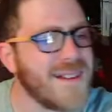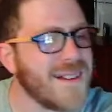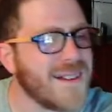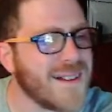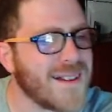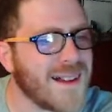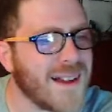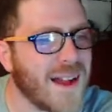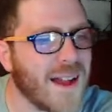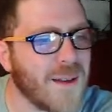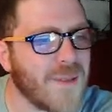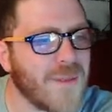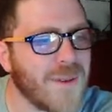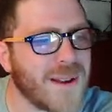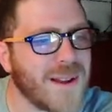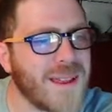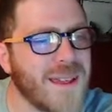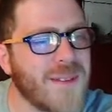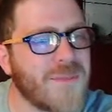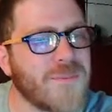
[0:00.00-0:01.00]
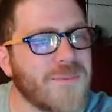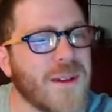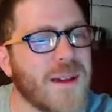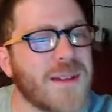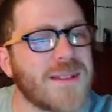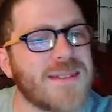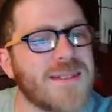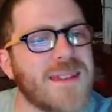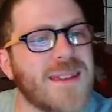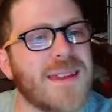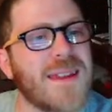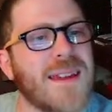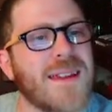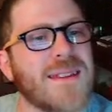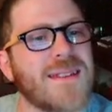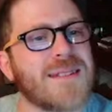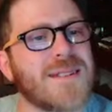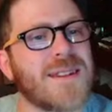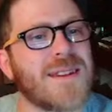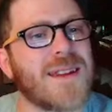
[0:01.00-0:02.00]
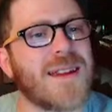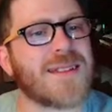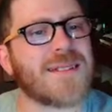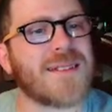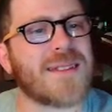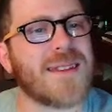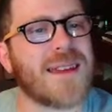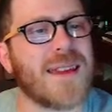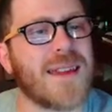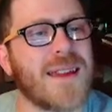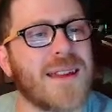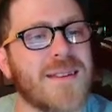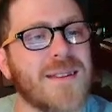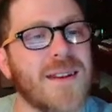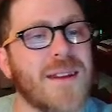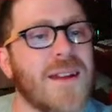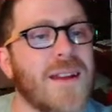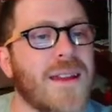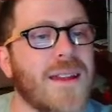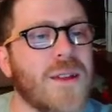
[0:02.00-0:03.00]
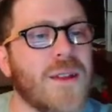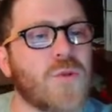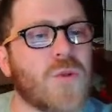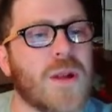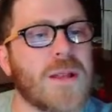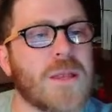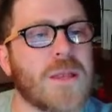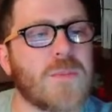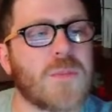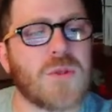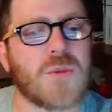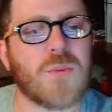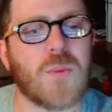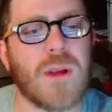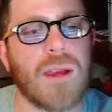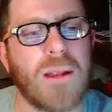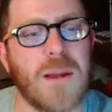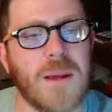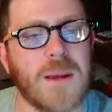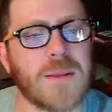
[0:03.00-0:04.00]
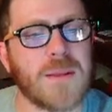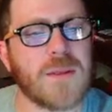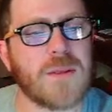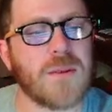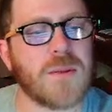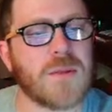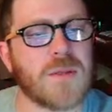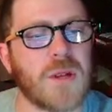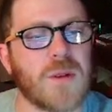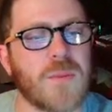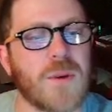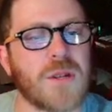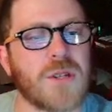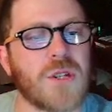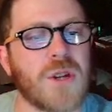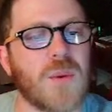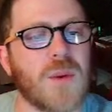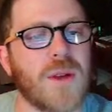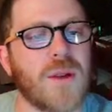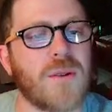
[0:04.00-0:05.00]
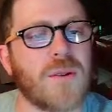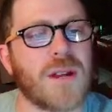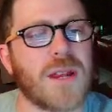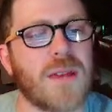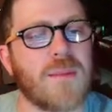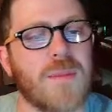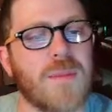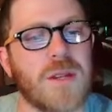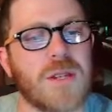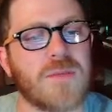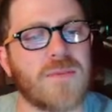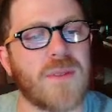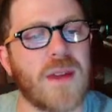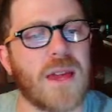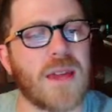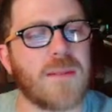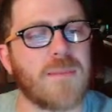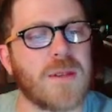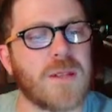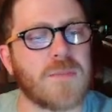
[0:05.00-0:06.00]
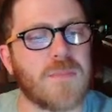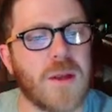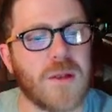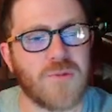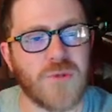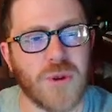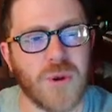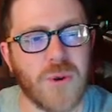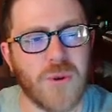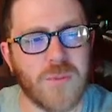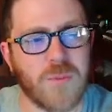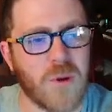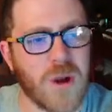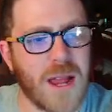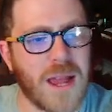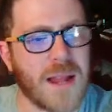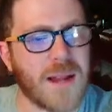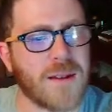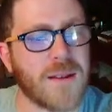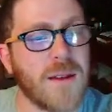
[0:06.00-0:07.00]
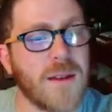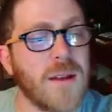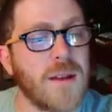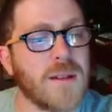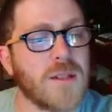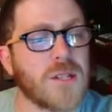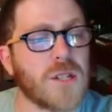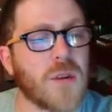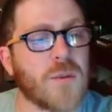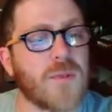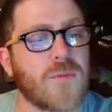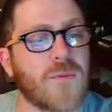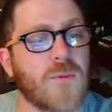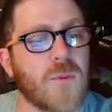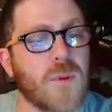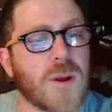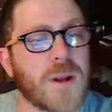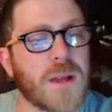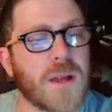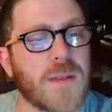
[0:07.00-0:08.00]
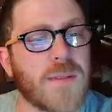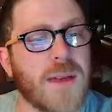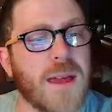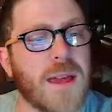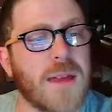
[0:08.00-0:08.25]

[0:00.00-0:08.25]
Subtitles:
When she hesitated, he tried to persuade her to do so by showing her an image of Amy's petrichor brand, showing Veronica that